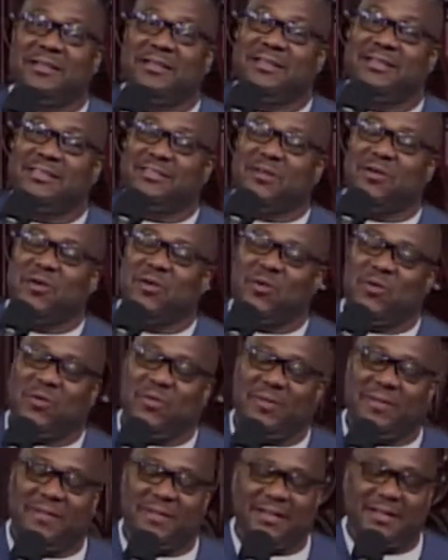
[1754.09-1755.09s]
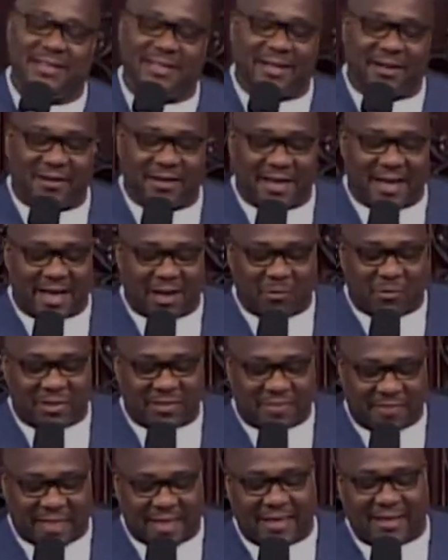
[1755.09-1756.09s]
So, dear God, we
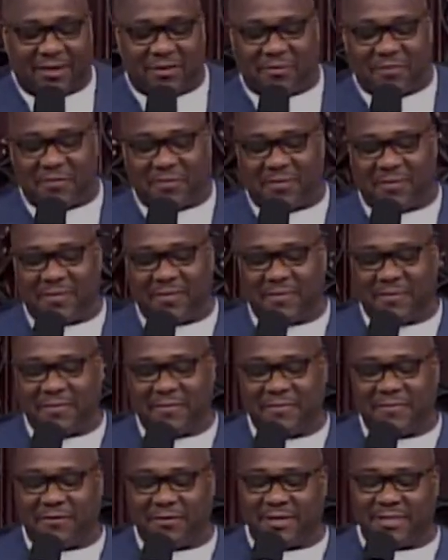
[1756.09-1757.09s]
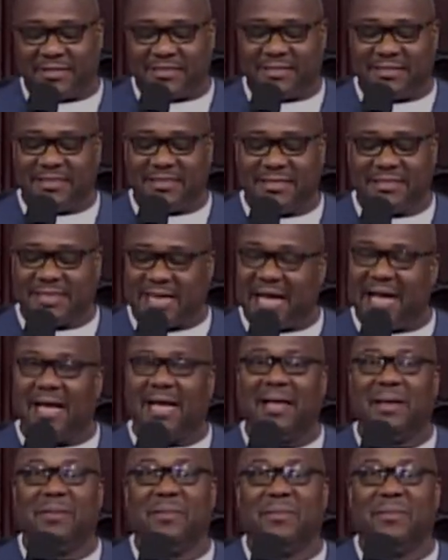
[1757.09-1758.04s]
thank you for this time.